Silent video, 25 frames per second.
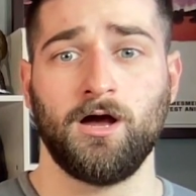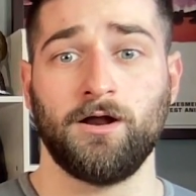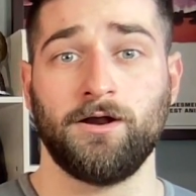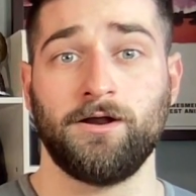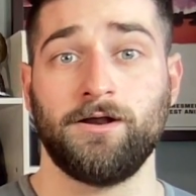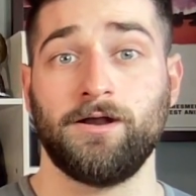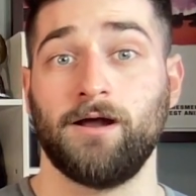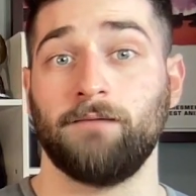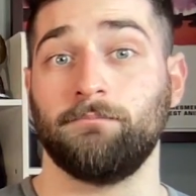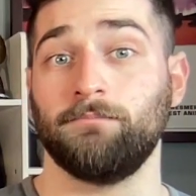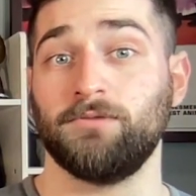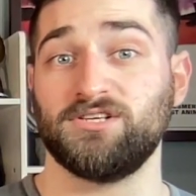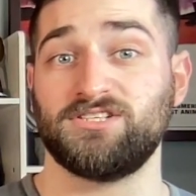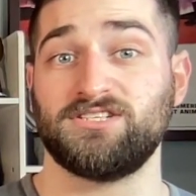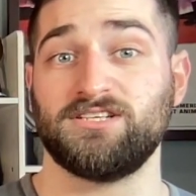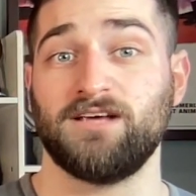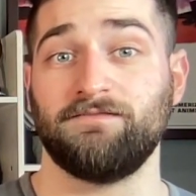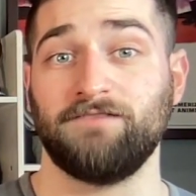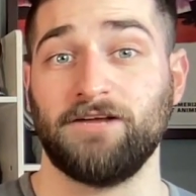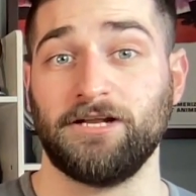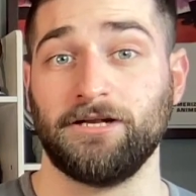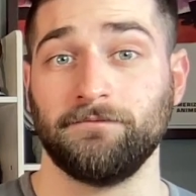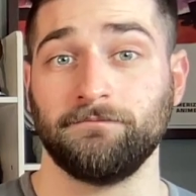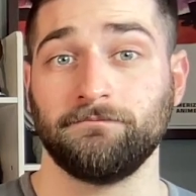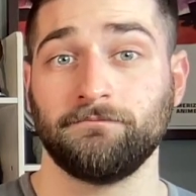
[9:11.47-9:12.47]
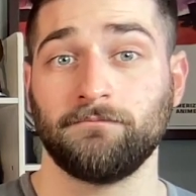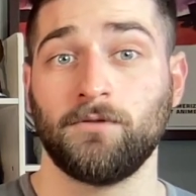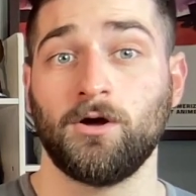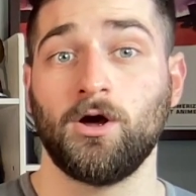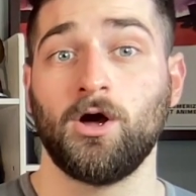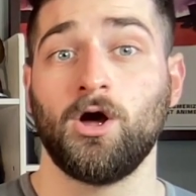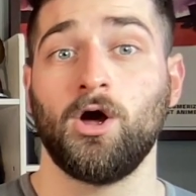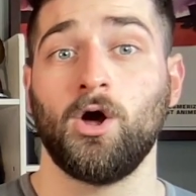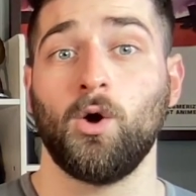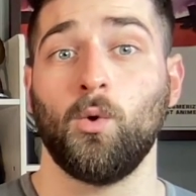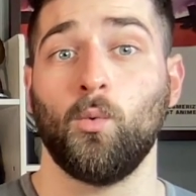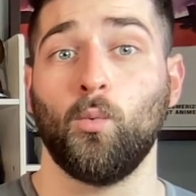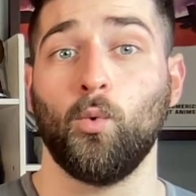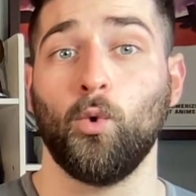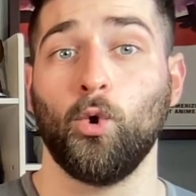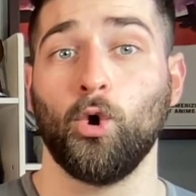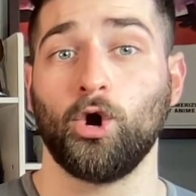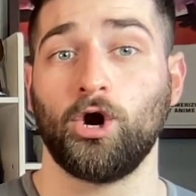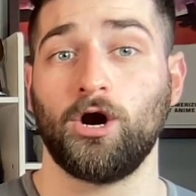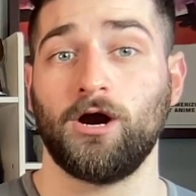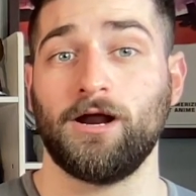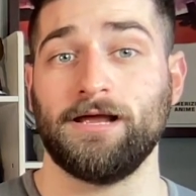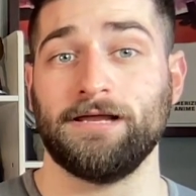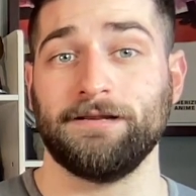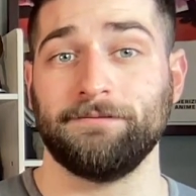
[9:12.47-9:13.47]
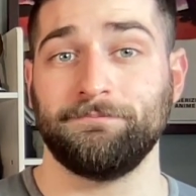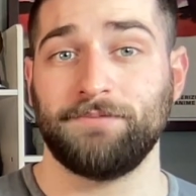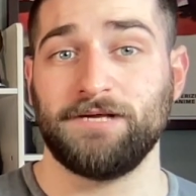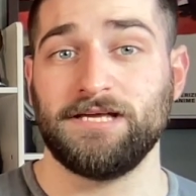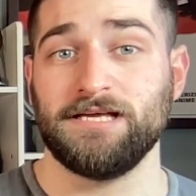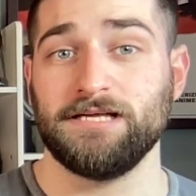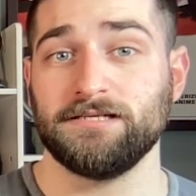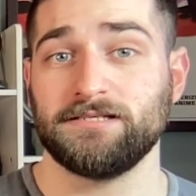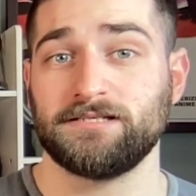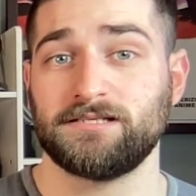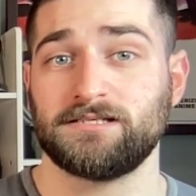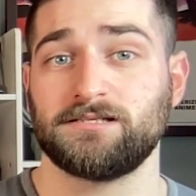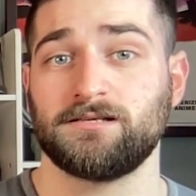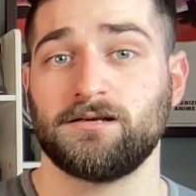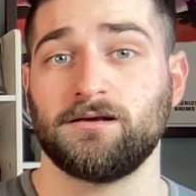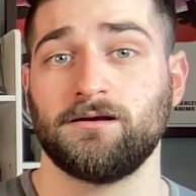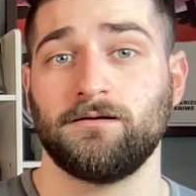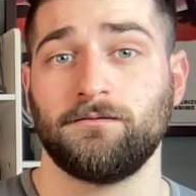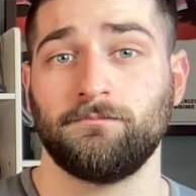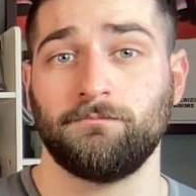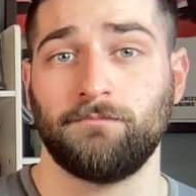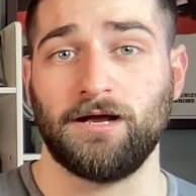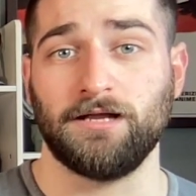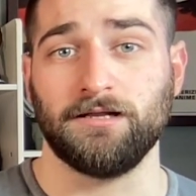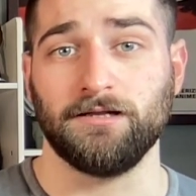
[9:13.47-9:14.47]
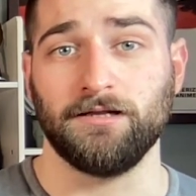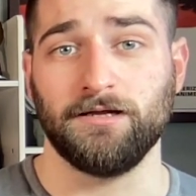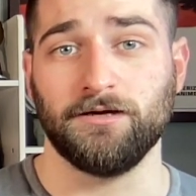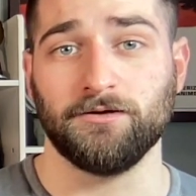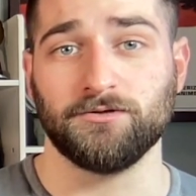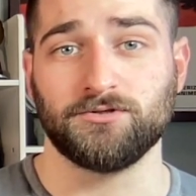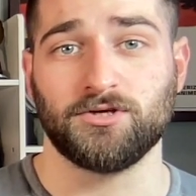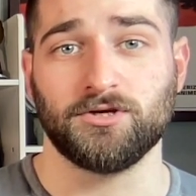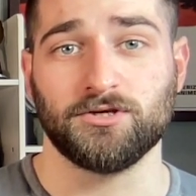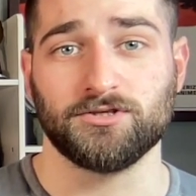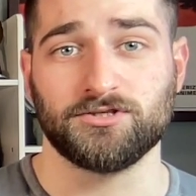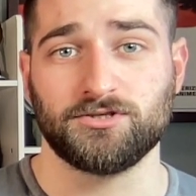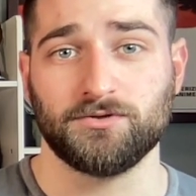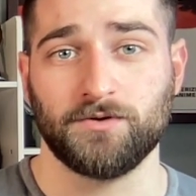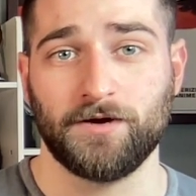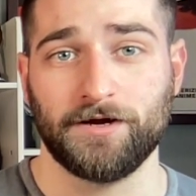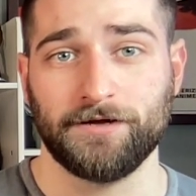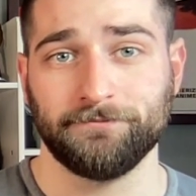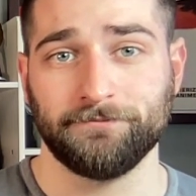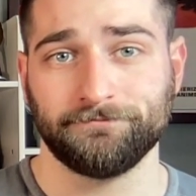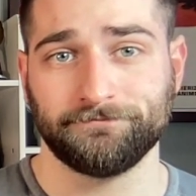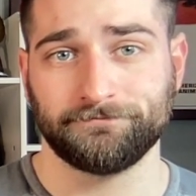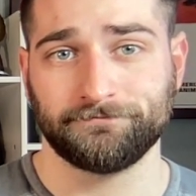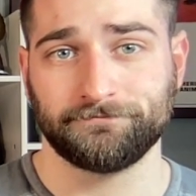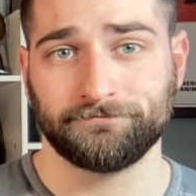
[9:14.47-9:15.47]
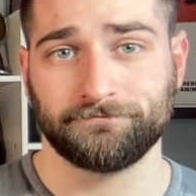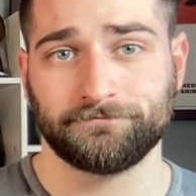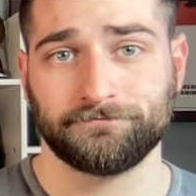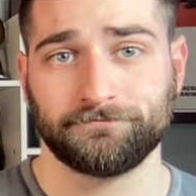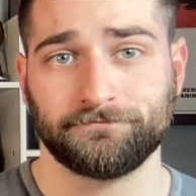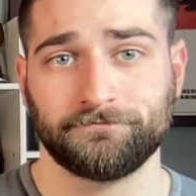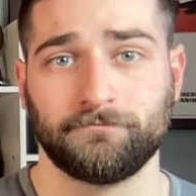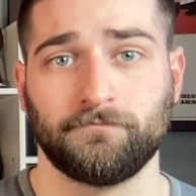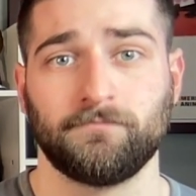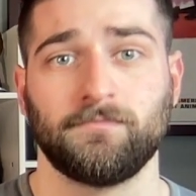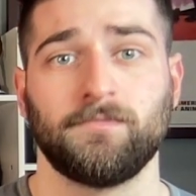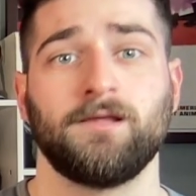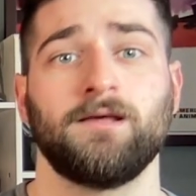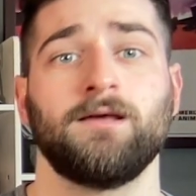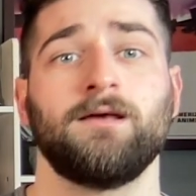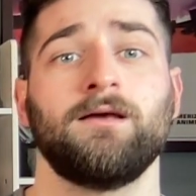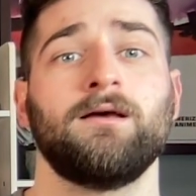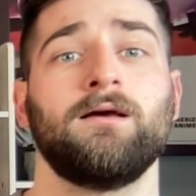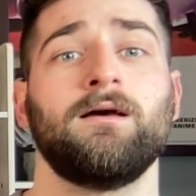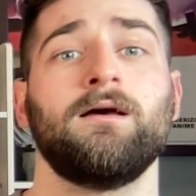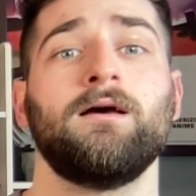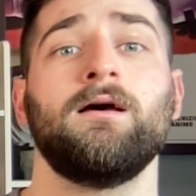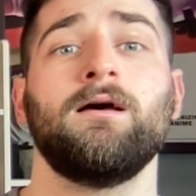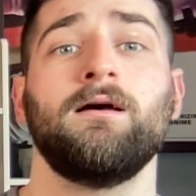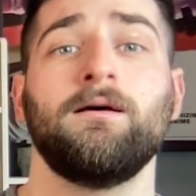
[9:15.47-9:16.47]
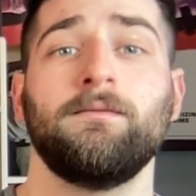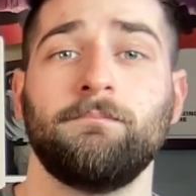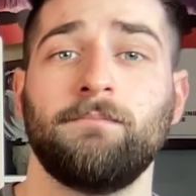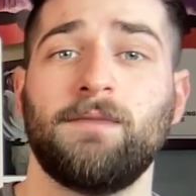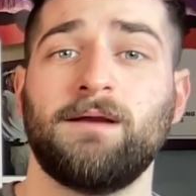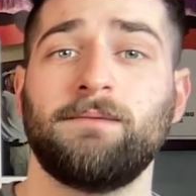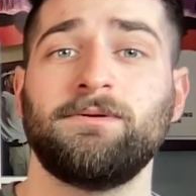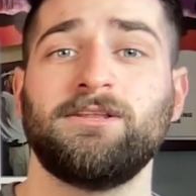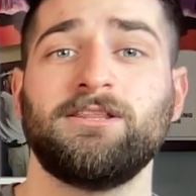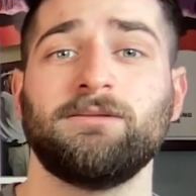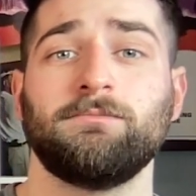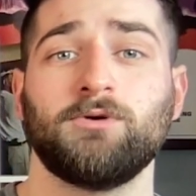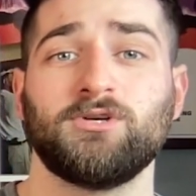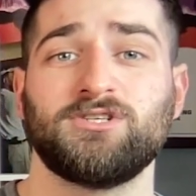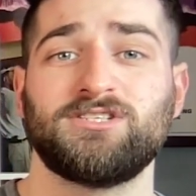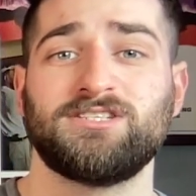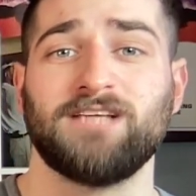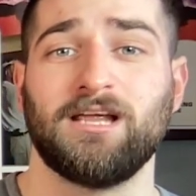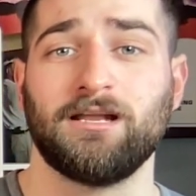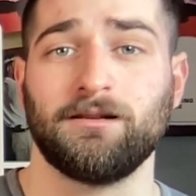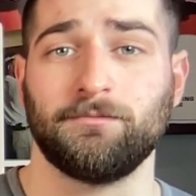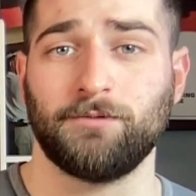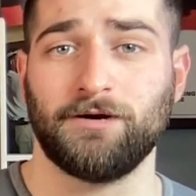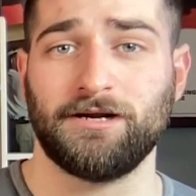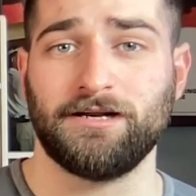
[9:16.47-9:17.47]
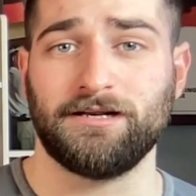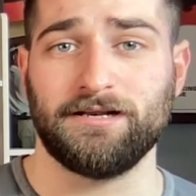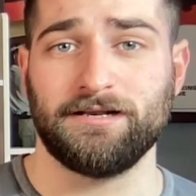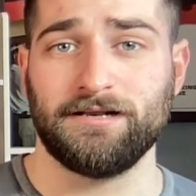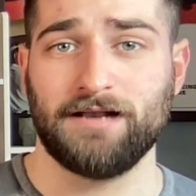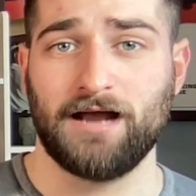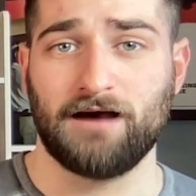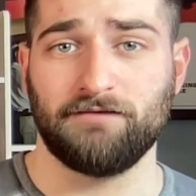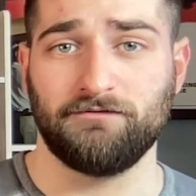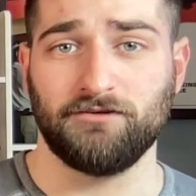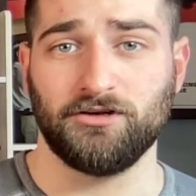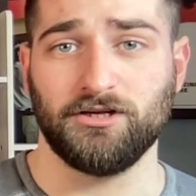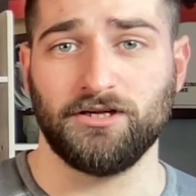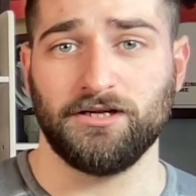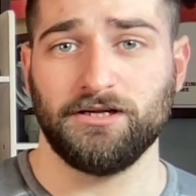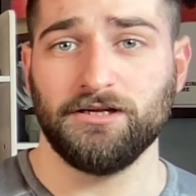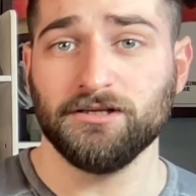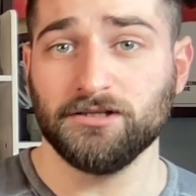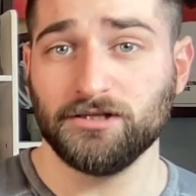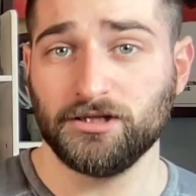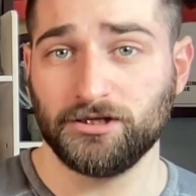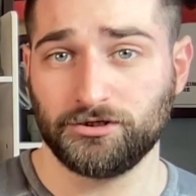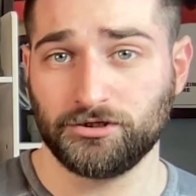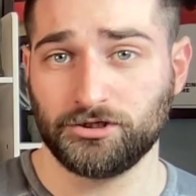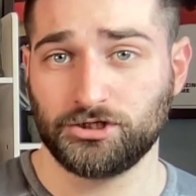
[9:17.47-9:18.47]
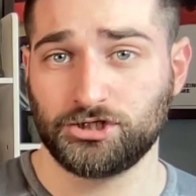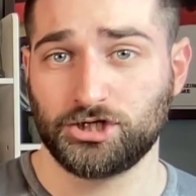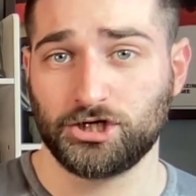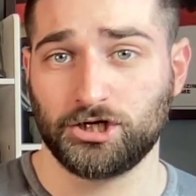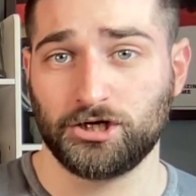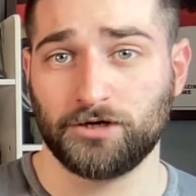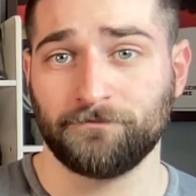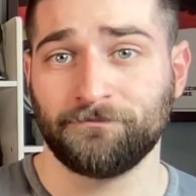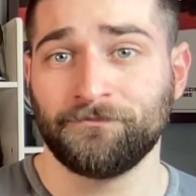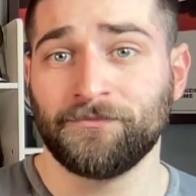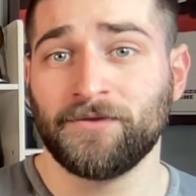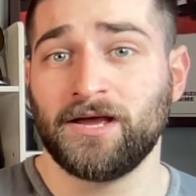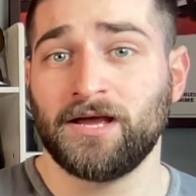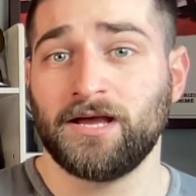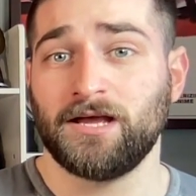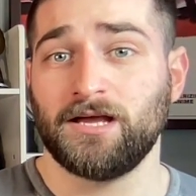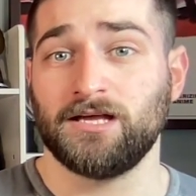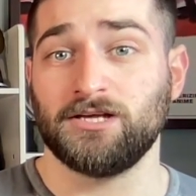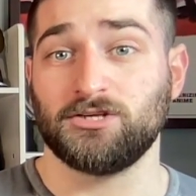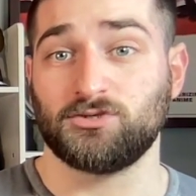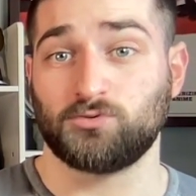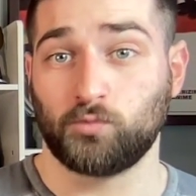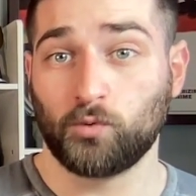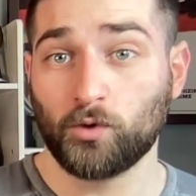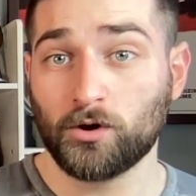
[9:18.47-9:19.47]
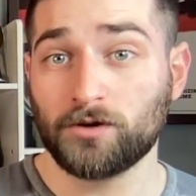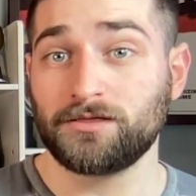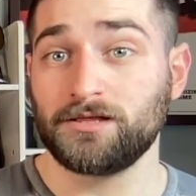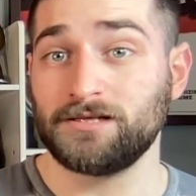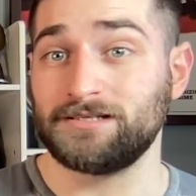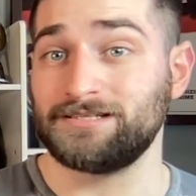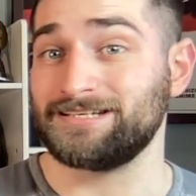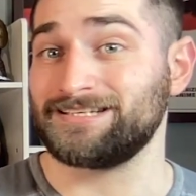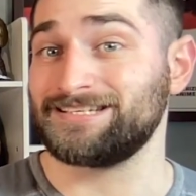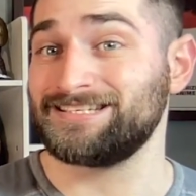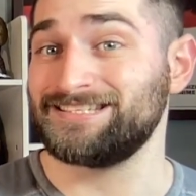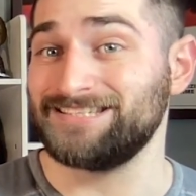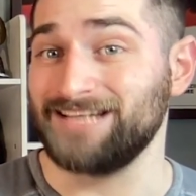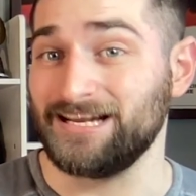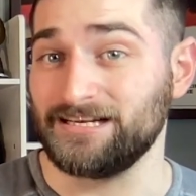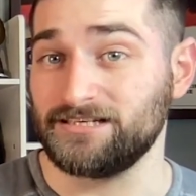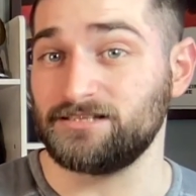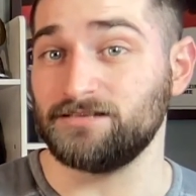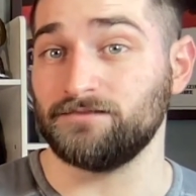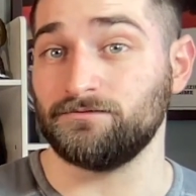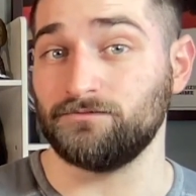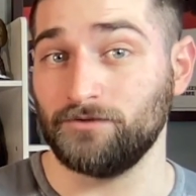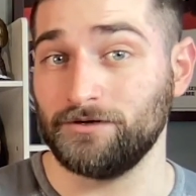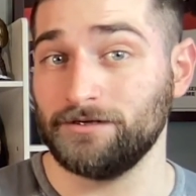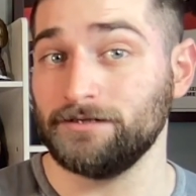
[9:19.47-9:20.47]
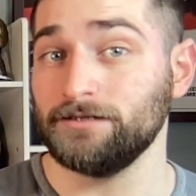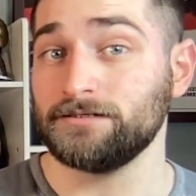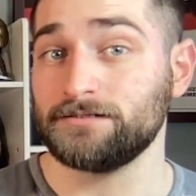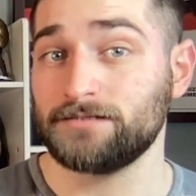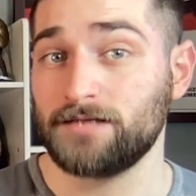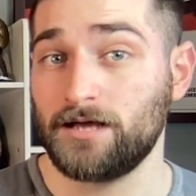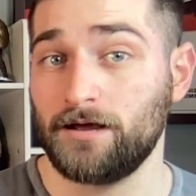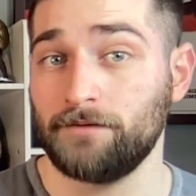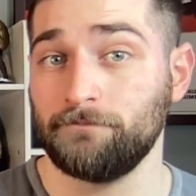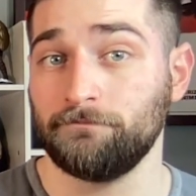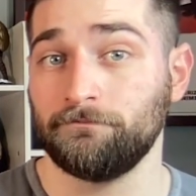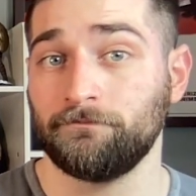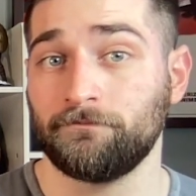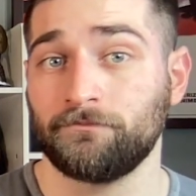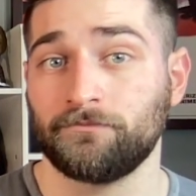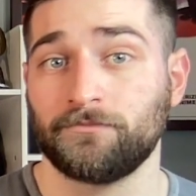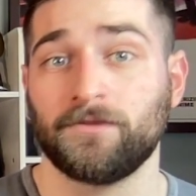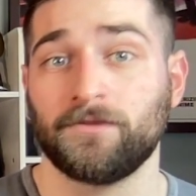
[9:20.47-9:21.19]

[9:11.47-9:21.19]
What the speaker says: Number 7, War and Peace by Leo Tolstoy. Maybe the most celebrated novel in literature is worth its extensive reading time.